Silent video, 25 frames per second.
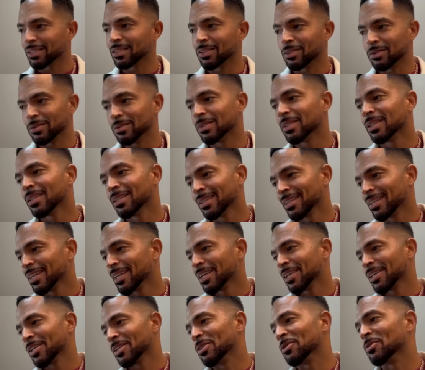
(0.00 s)
you,
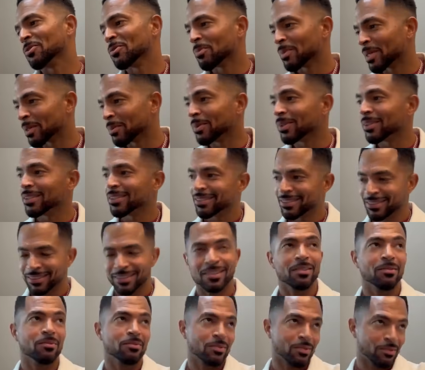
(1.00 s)
you remember
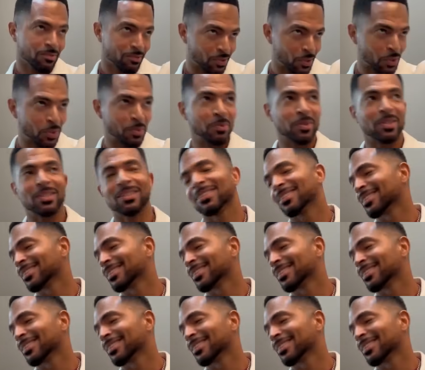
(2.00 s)
the room on on,